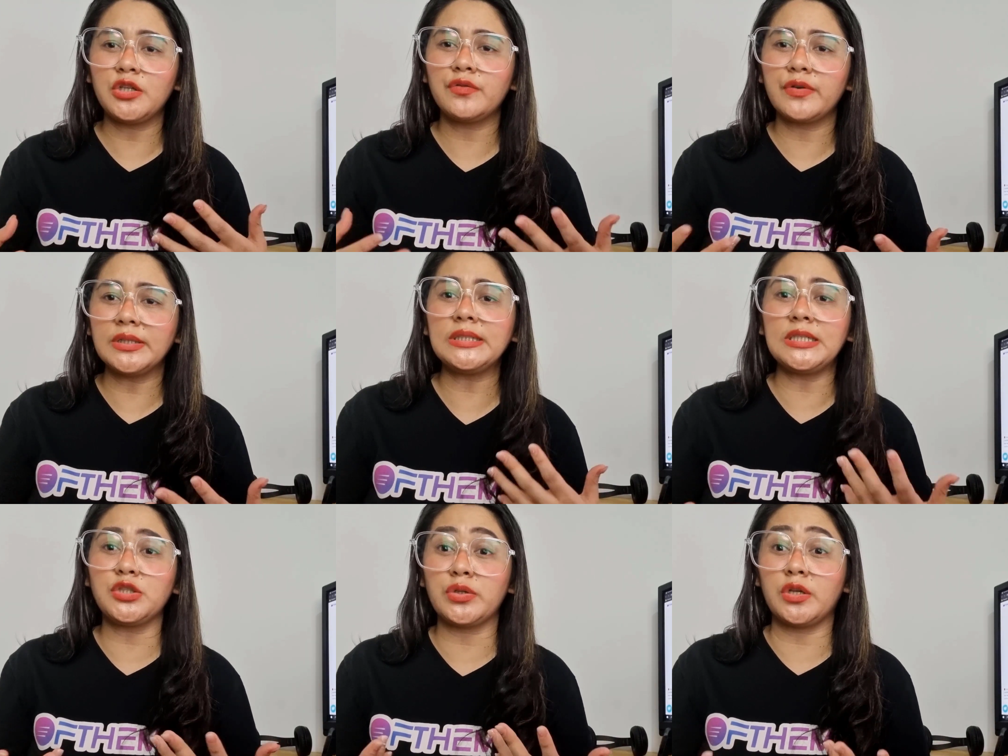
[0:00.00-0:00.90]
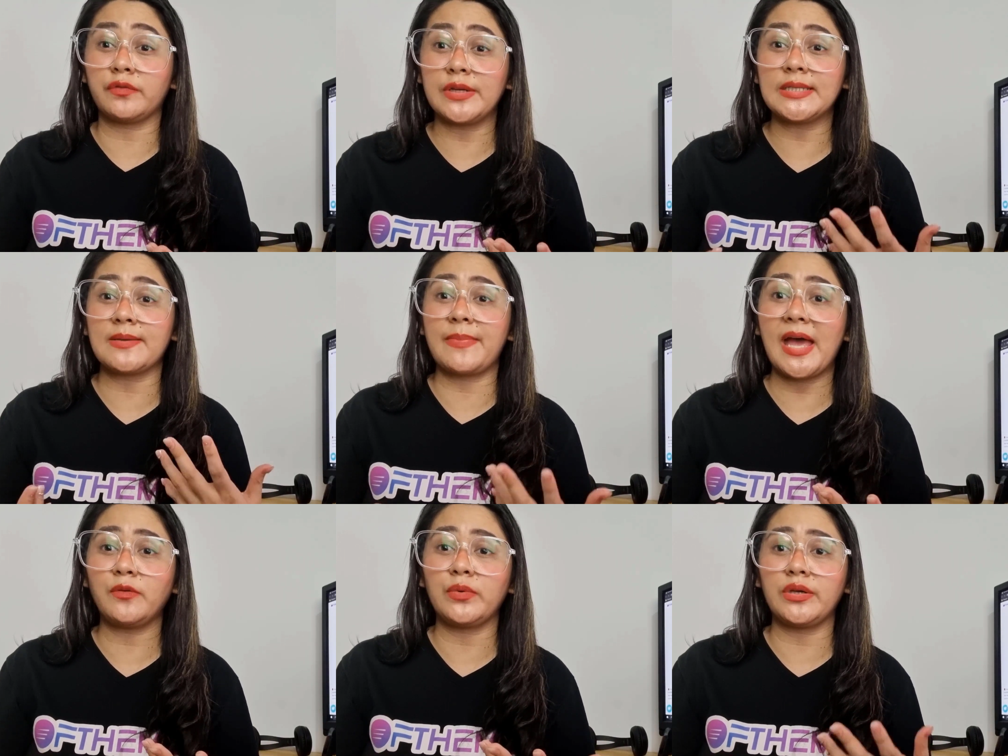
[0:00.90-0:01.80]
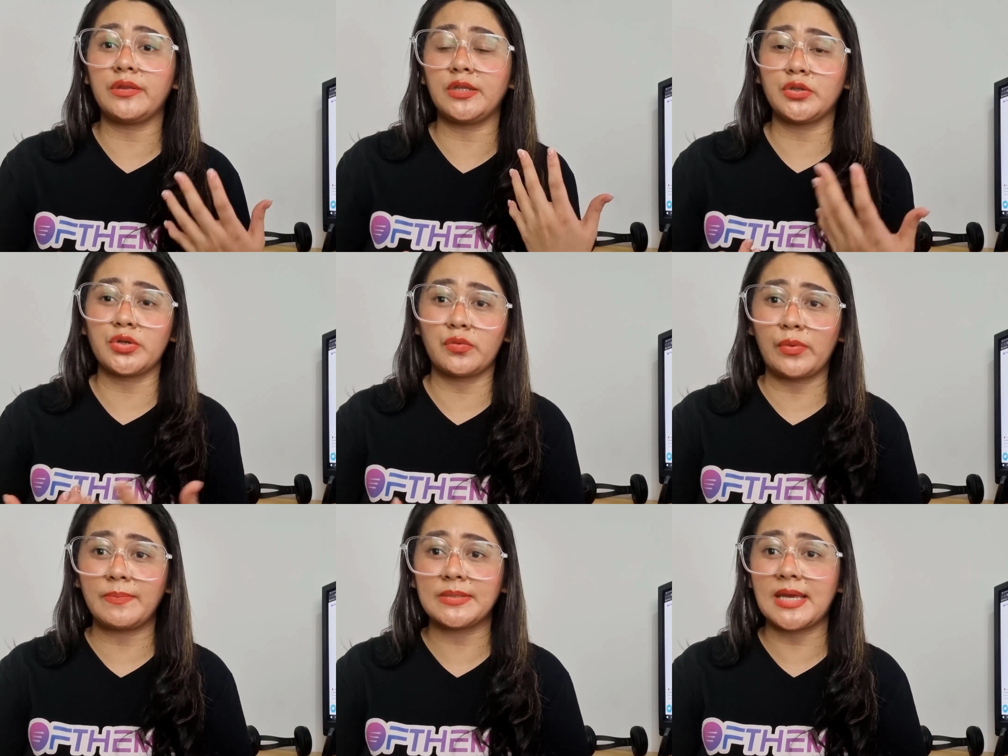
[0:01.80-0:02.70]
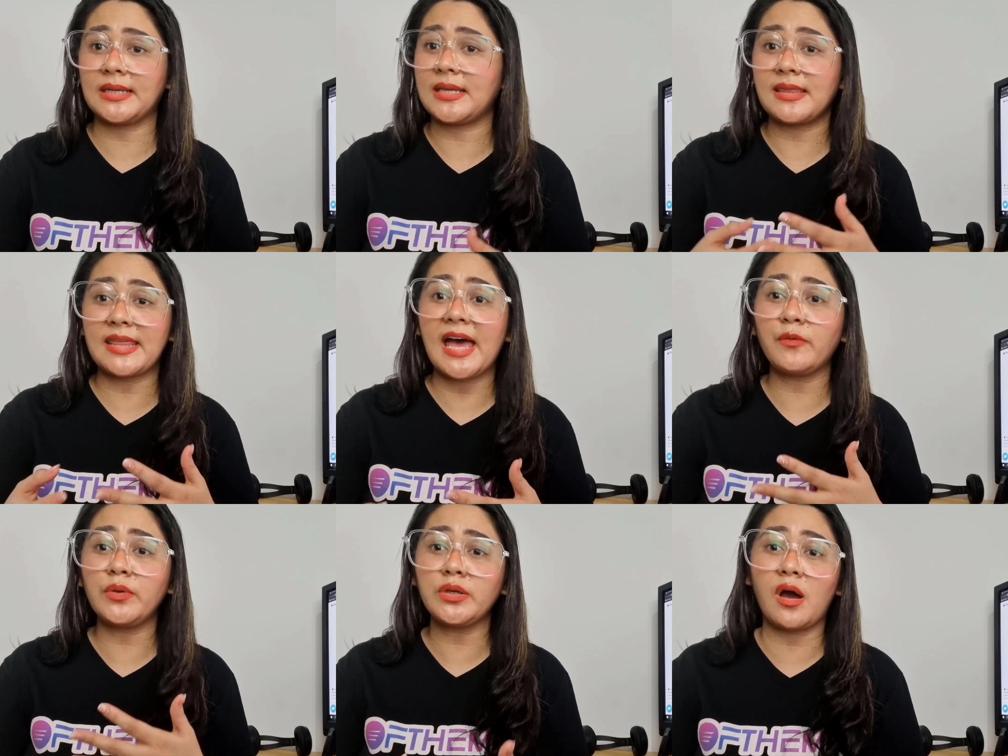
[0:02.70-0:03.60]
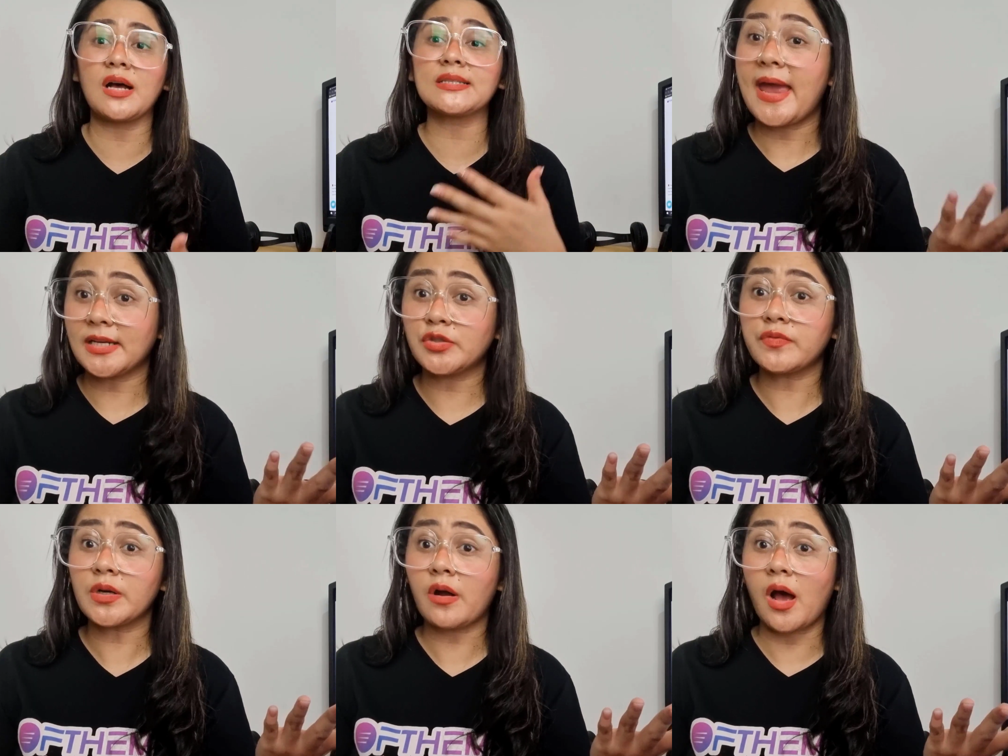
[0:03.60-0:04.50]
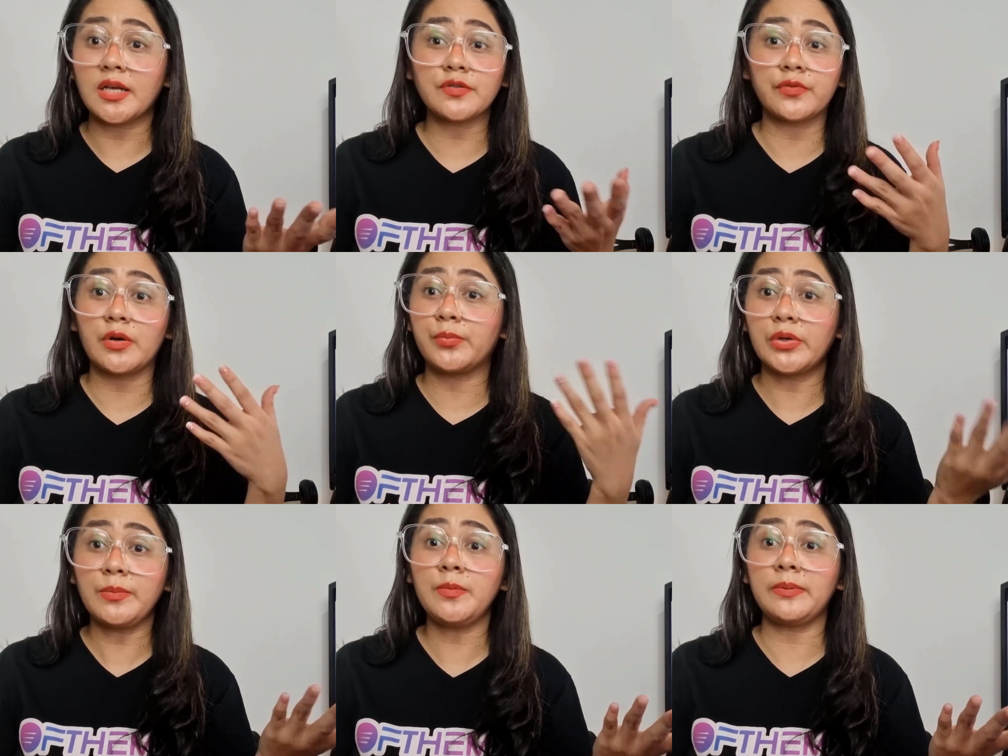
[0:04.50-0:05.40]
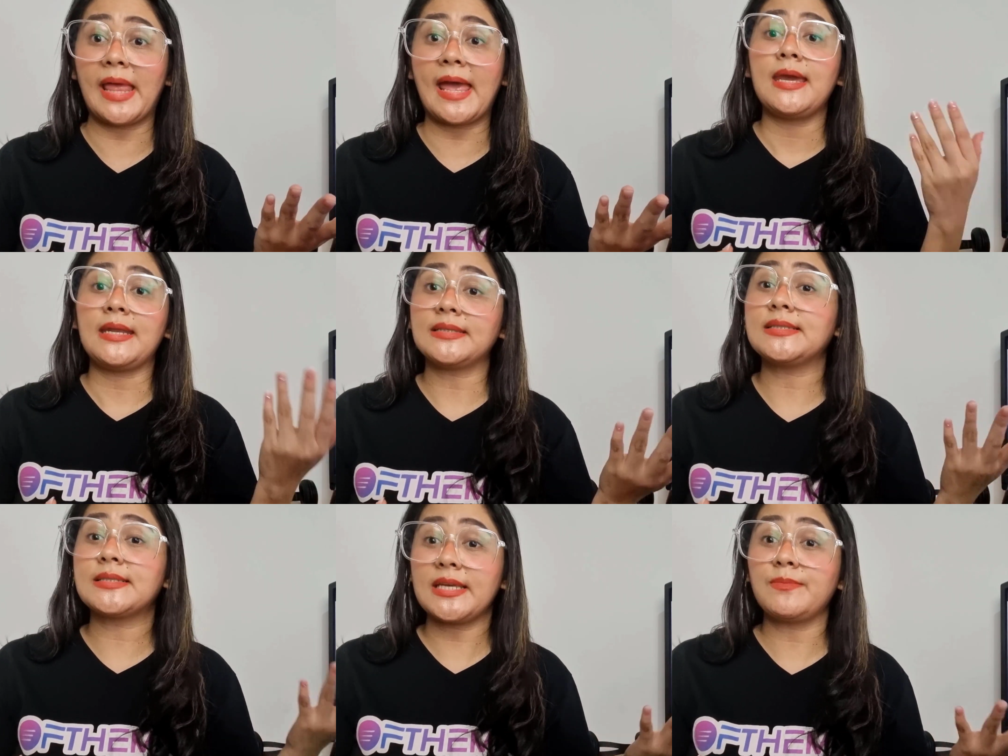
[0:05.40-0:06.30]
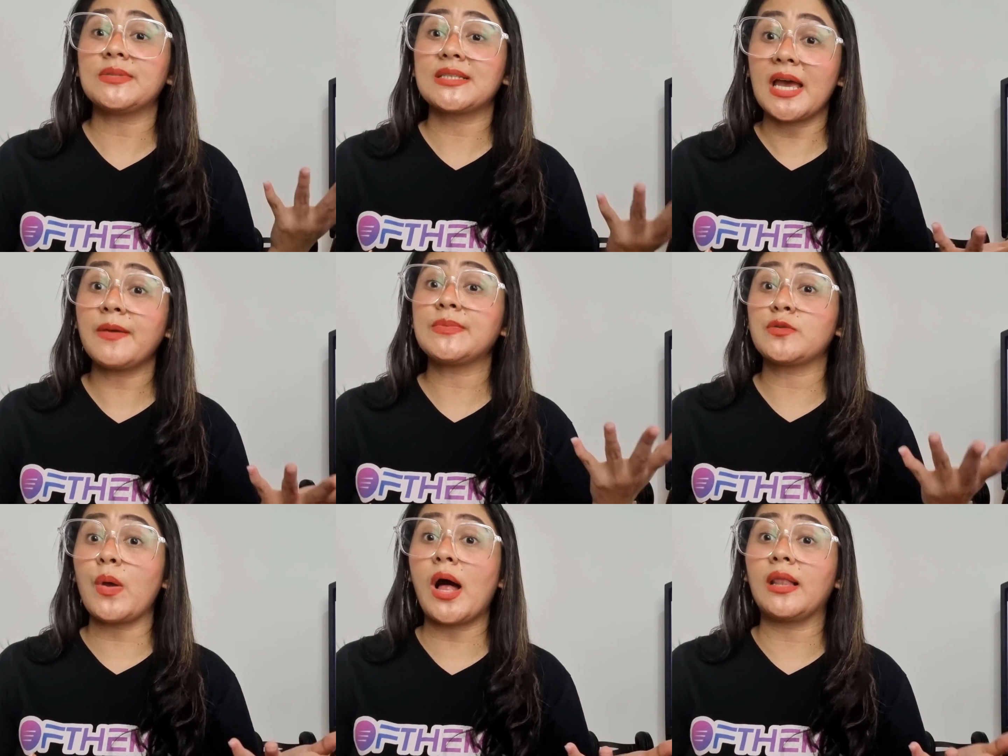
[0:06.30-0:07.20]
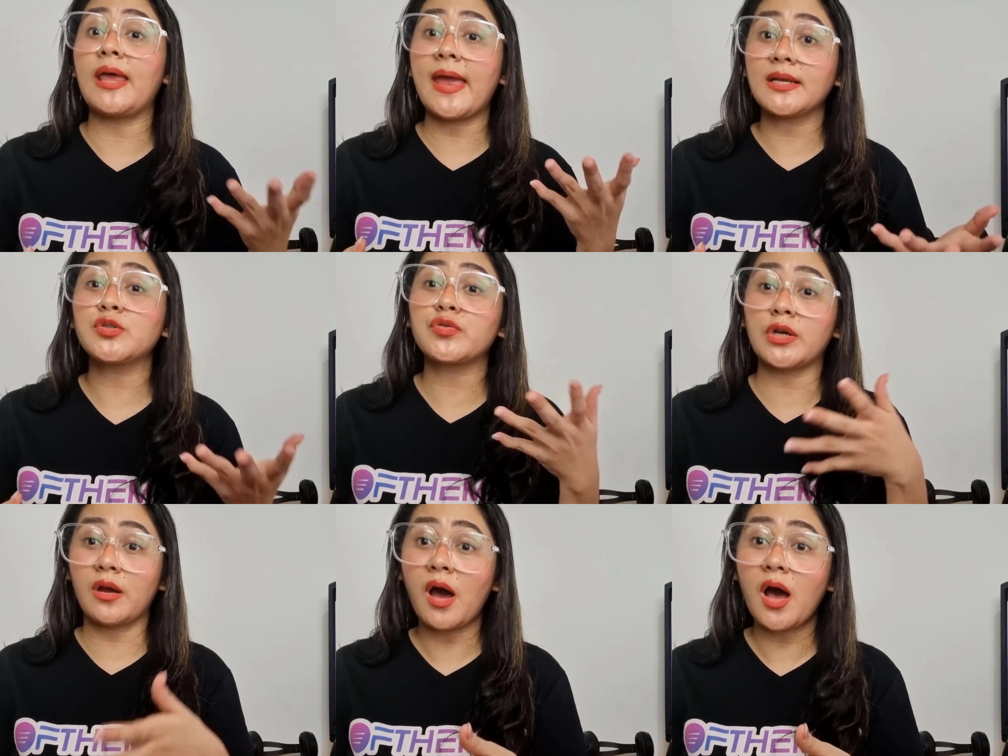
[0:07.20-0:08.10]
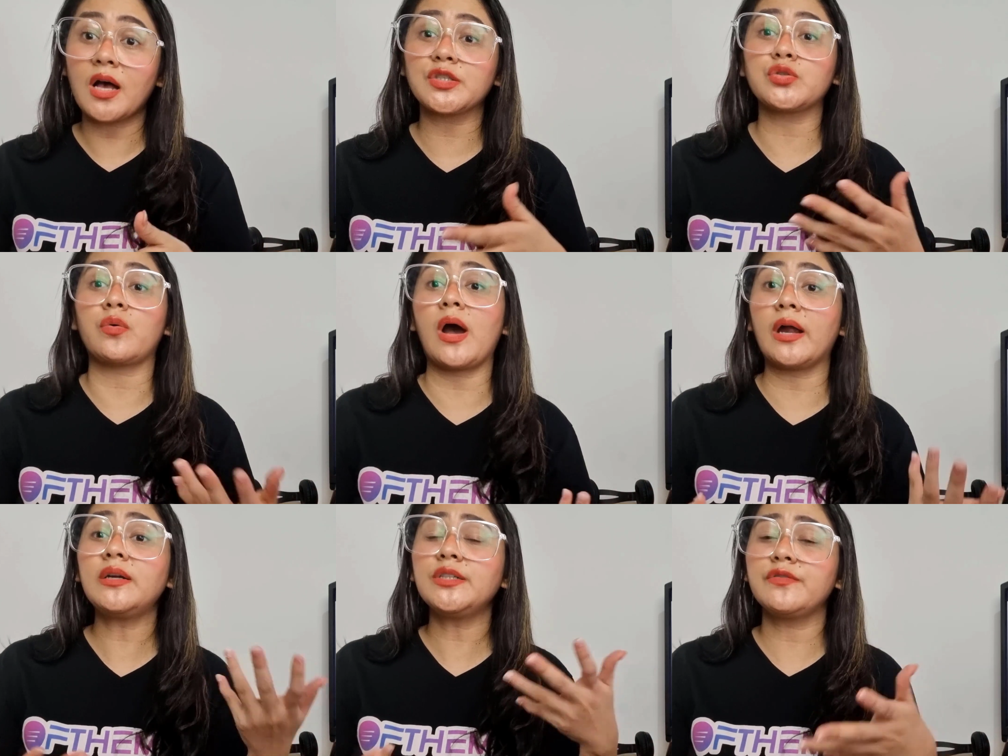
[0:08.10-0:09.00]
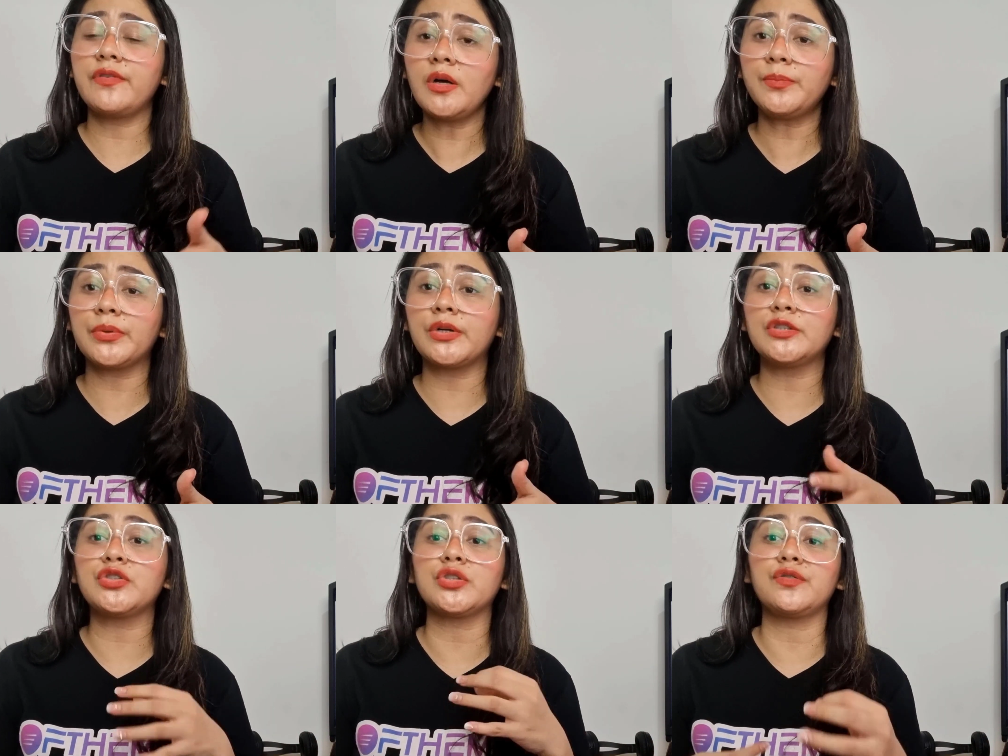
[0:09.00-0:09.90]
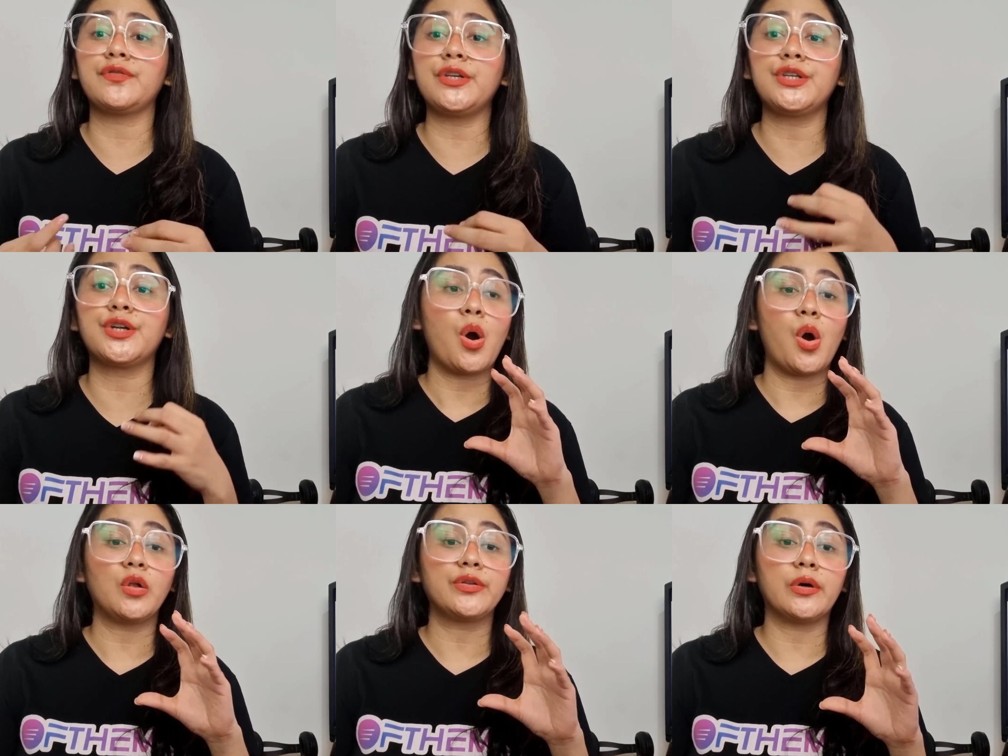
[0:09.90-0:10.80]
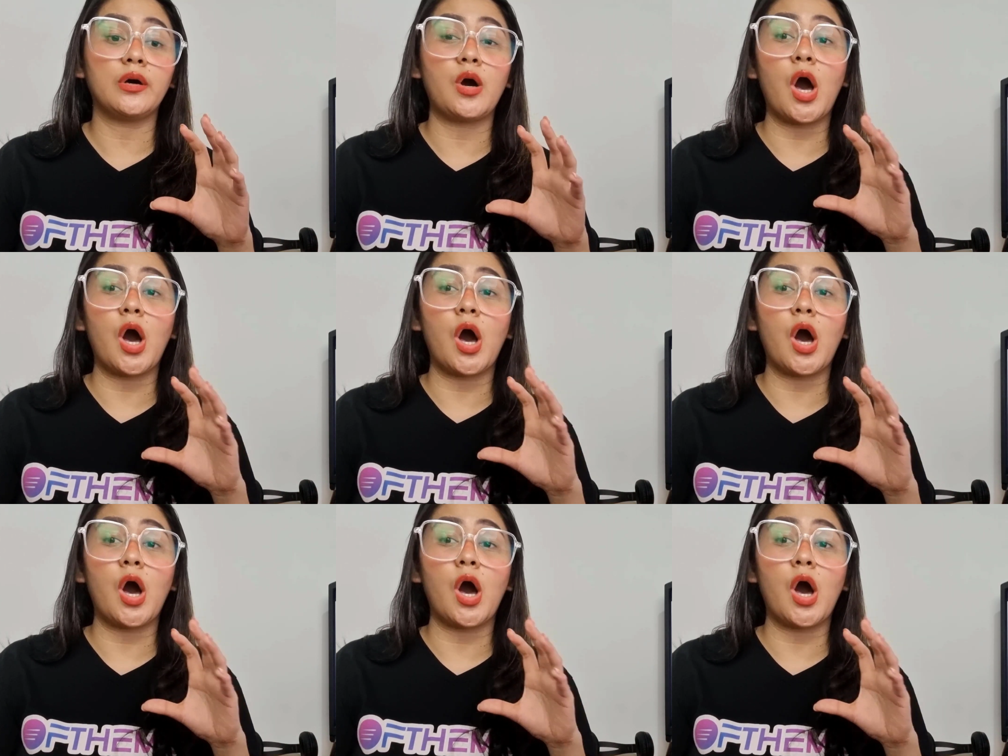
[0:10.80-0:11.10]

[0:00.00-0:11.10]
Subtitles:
You really need to increase the bandwidth into your website, and that will cost extra cost for a premium plan, and at the same time as well, extra cost to hire a developer to configure all the